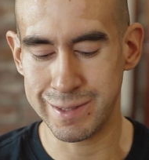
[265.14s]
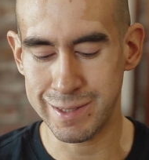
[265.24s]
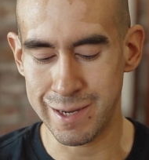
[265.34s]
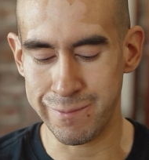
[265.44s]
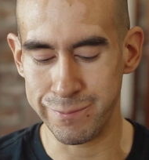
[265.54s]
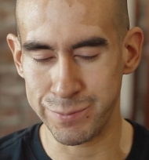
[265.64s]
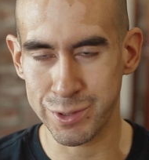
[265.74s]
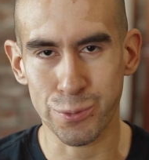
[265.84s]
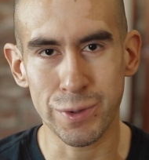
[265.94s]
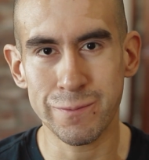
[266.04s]
I'm
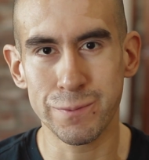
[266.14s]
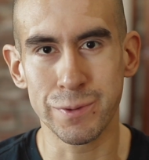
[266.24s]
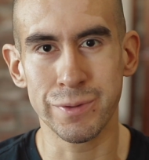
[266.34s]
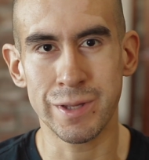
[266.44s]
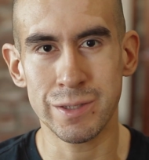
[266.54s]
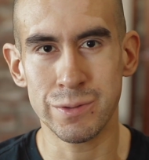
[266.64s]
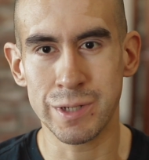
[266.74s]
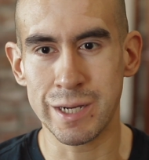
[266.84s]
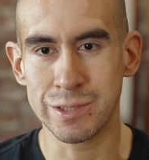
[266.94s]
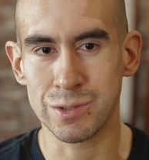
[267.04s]
grateful that you
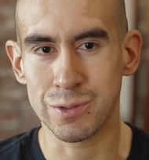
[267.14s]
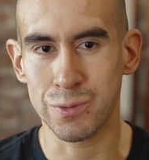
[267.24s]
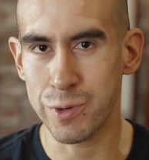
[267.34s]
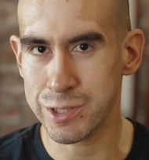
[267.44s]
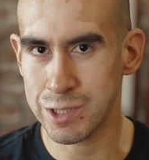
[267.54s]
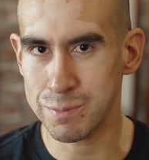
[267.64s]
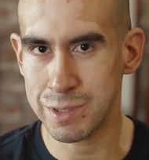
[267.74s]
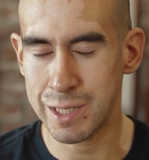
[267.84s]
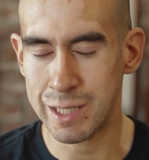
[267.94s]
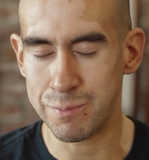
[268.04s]
guys are watching
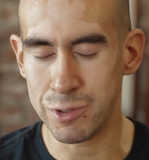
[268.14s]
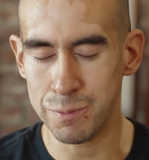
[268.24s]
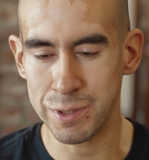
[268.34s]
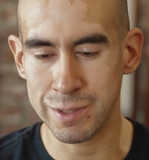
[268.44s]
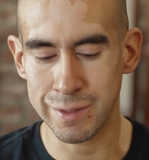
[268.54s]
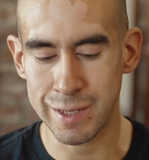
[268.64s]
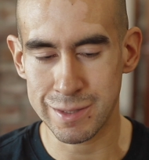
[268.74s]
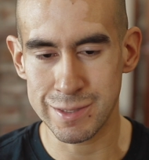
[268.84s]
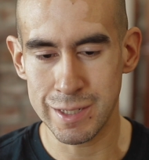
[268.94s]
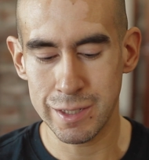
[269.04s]
me, and I'm hoping that
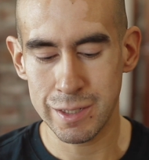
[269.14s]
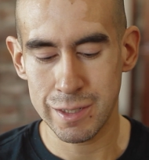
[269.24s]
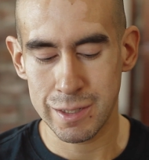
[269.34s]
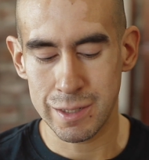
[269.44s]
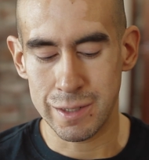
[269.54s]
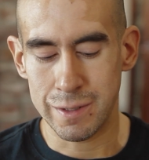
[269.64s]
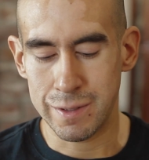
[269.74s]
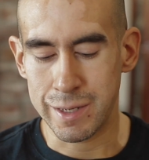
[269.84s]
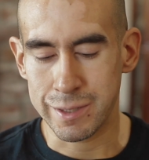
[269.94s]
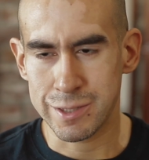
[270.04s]

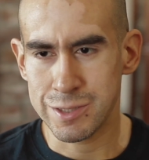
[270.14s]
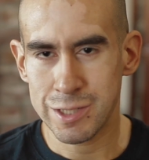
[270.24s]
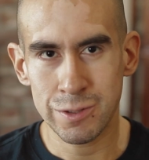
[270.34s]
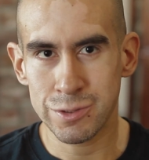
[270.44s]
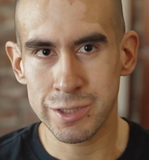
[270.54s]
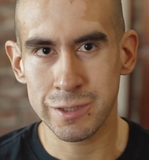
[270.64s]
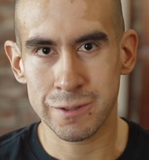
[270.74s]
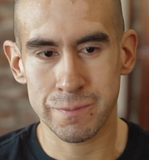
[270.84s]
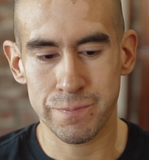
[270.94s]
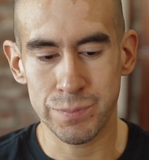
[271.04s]
I continue
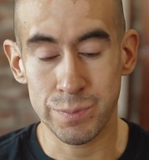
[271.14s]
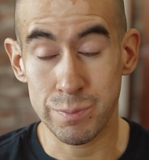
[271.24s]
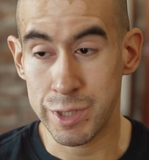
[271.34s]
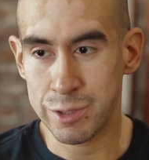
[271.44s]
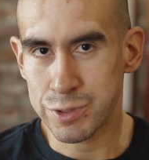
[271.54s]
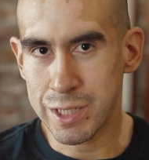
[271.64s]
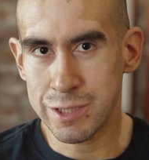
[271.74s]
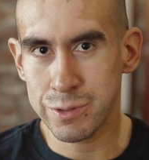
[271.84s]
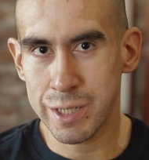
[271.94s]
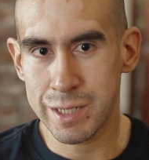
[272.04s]
to
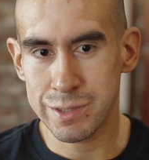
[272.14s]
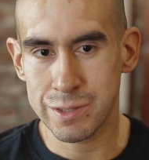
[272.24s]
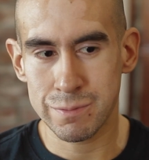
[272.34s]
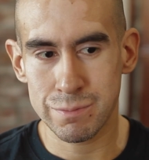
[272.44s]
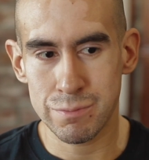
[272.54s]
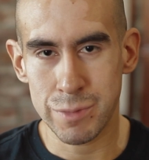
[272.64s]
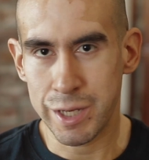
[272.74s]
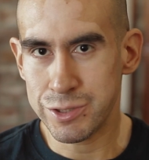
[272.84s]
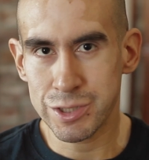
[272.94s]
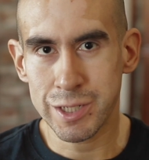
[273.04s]
entertain you guys and
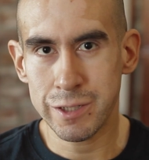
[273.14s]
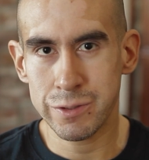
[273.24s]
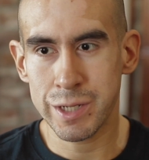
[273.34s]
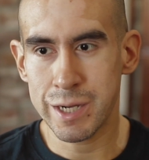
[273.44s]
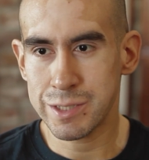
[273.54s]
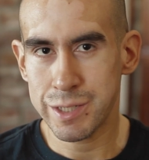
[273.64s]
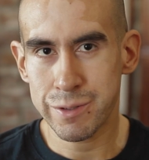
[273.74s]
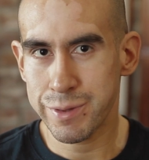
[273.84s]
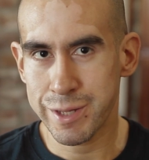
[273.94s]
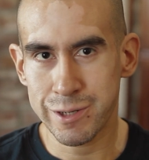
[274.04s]
educate you guys
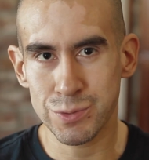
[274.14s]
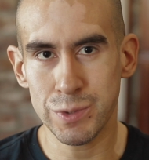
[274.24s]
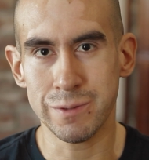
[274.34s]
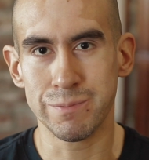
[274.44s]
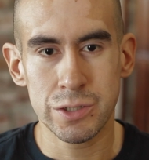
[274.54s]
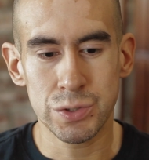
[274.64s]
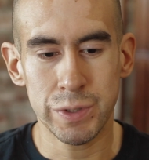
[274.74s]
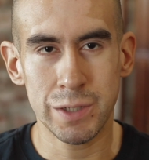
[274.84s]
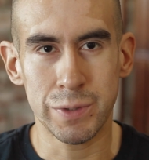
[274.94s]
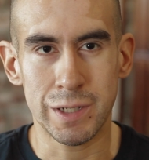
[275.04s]
here and there as well. So
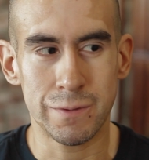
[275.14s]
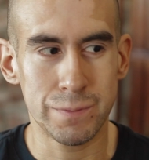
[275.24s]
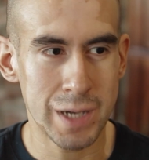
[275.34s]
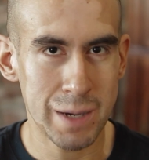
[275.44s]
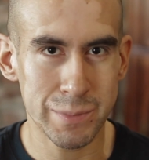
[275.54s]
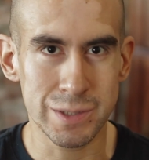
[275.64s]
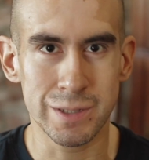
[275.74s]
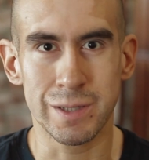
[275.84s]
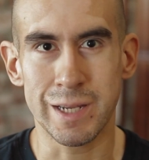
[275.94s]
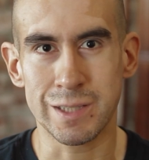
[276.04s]
anyway, if you happen
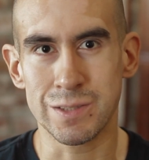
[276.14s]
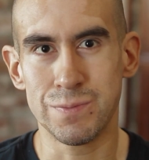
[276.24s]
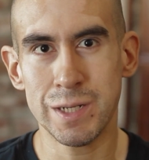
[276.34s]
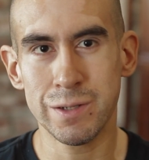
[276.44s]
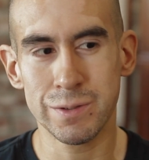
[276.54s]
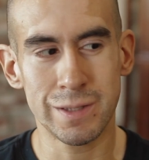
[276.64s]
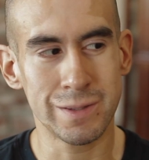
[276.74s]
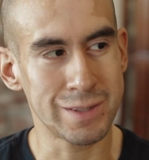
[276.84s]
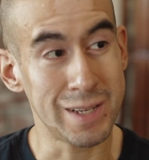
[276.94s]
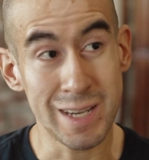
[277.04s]
to like this video,
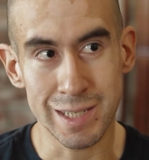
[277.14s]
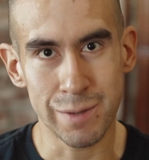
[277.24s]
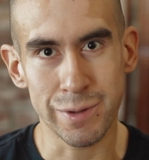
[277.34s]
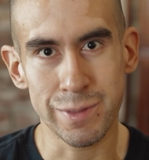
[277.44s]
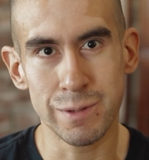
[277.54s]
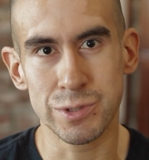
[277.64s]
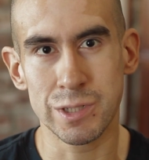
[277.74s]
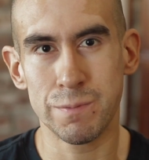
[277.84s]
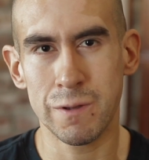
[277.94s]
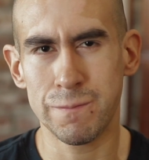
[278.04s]
then hey, give it a thumbs
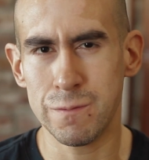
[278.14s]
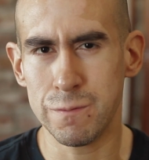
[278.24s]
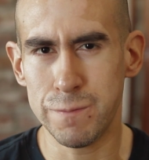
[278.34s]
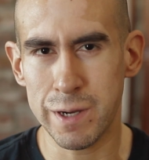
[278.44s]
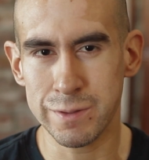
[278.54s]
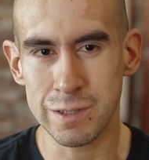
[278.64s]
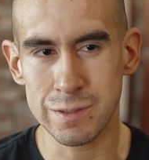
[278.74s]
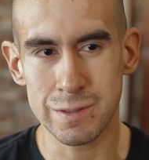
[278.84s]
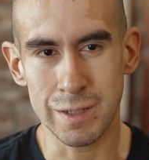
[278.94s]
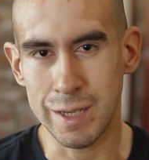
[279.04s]
up. If you found it,
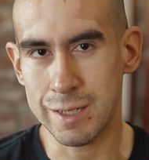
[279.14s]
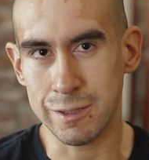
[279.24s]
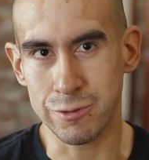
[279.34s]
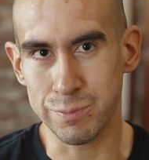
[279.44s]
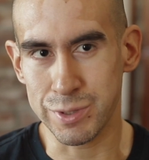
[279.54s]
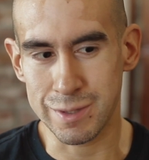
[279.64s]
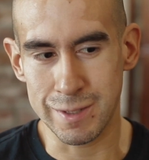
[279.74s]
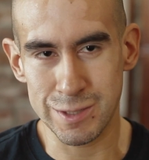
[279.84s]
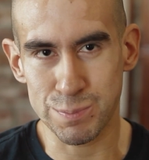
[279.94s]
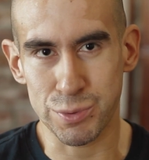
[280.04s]
hey, a little bit
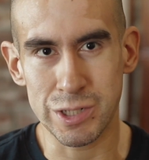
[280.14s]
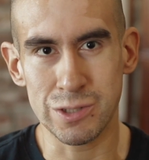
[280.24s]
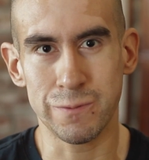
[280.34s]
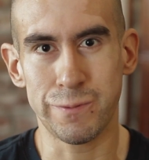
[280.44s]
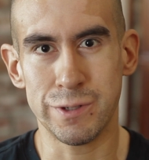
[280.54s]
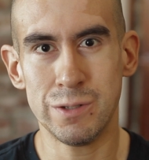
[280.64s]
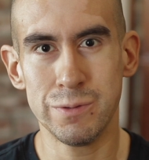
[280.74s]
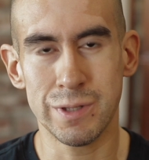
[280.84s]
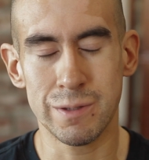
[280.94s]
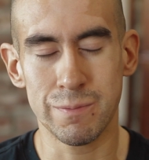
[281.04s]
inspirational for
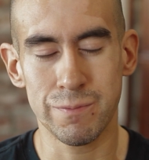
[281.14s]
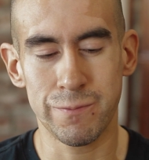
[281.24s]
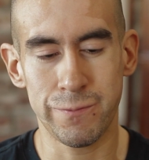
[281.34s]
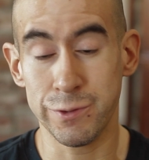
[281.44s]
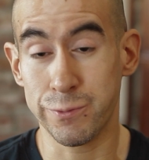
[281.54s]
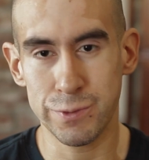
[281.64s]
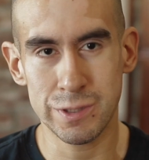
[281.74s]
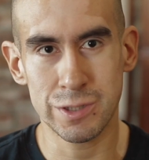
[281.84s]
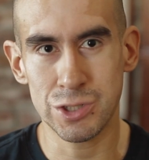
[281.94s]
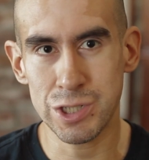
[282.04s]
you, then feel free
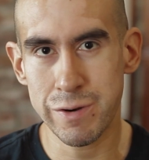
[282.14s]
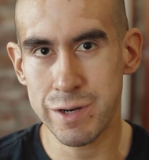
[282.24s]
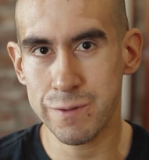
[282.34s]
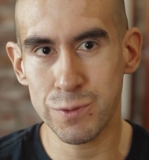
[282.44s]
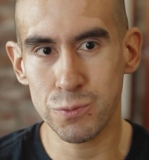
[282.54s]
to share it if you